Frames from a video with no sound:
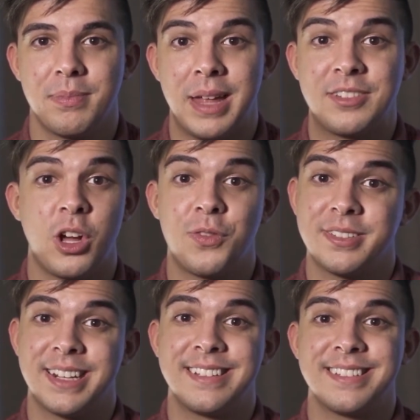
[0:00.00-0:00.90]
That's all for
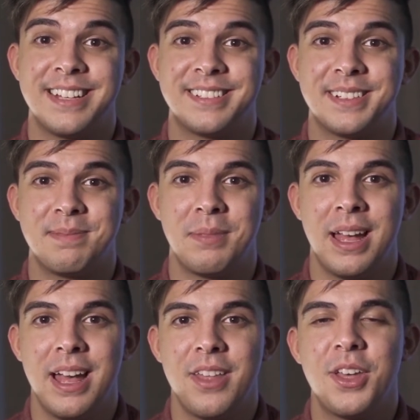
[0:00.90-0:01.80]
today's lesson.
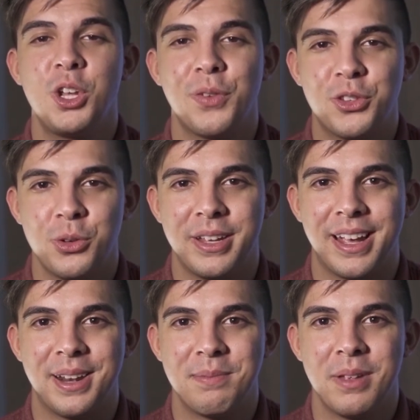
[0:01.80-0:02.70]
Thank you for
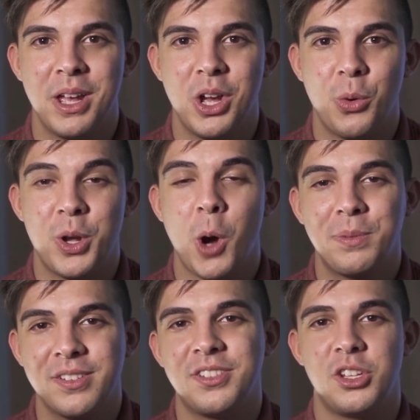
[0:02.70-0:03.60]
tuning in. We
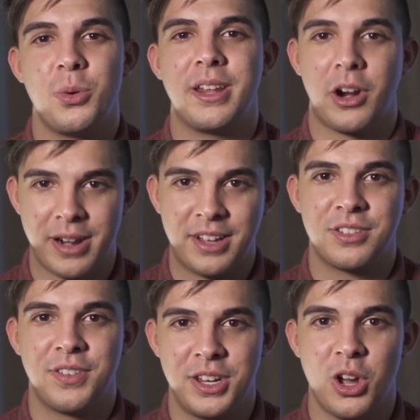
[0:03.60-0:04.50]
hope to see you in our
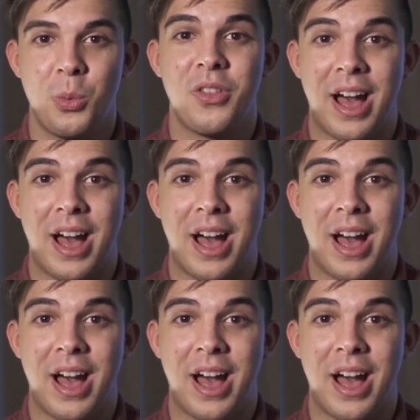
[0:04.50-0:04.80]
next video with